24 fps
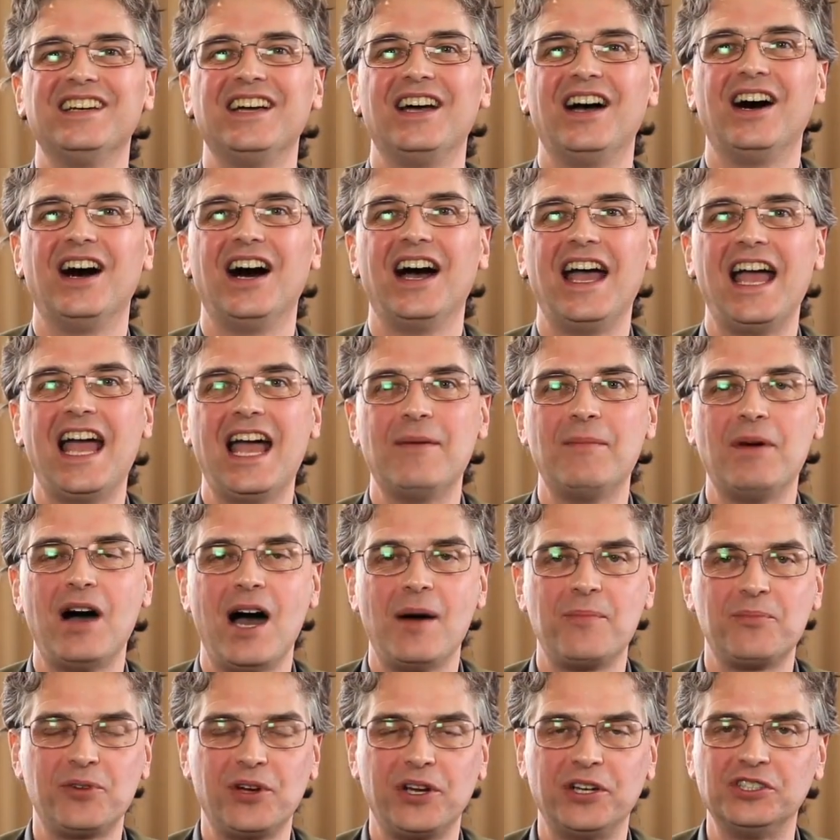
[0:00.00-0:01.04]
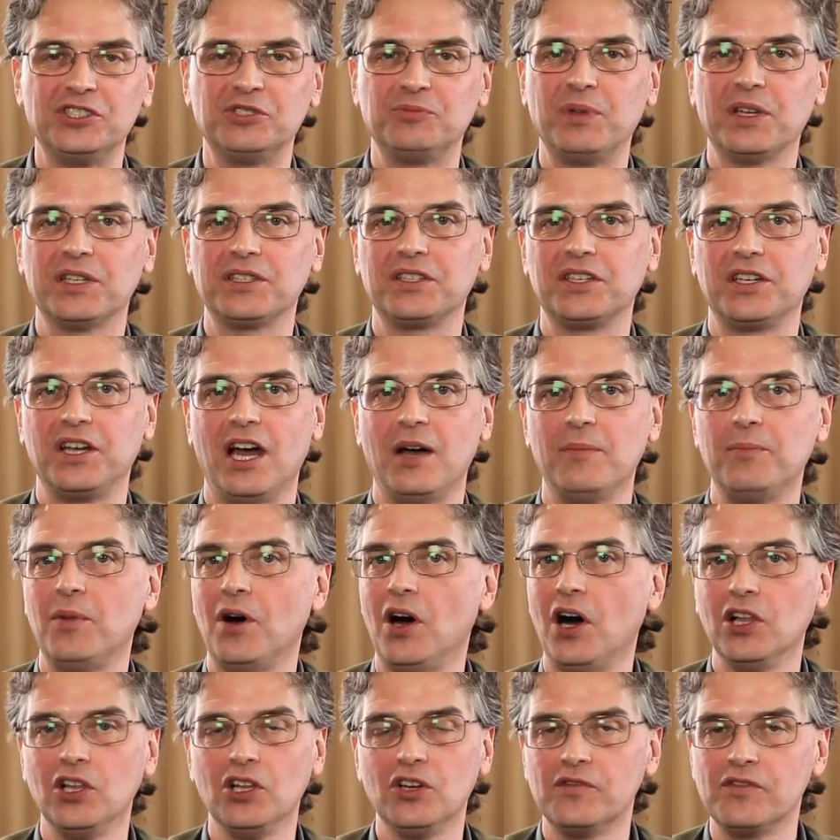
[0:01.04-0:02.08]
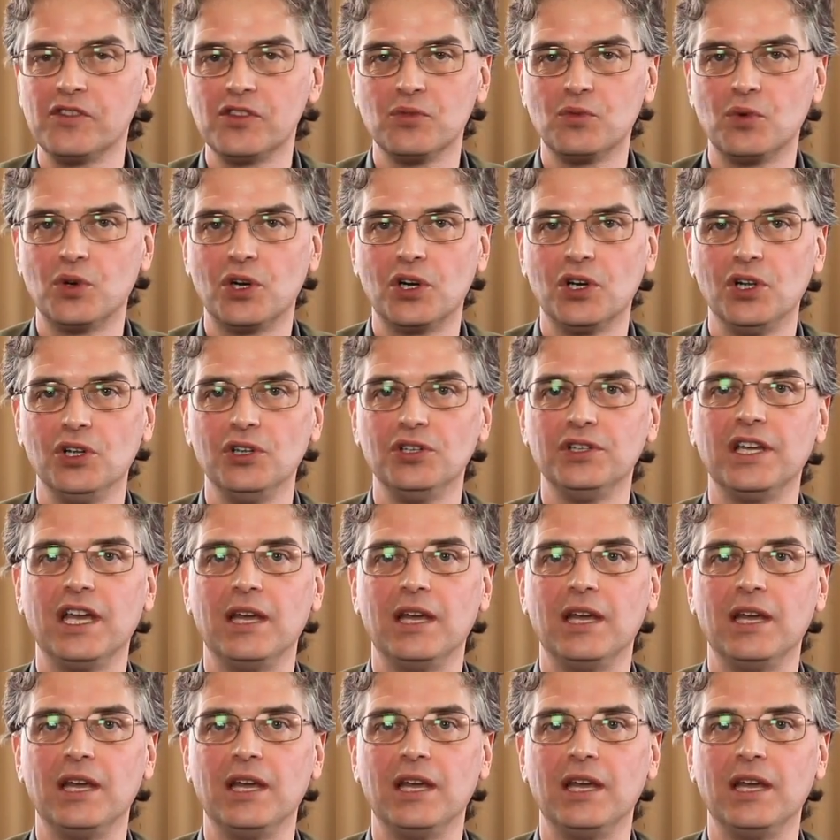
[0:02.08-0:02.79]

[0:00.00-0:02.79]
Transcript: Ham operators picked it up all over the world,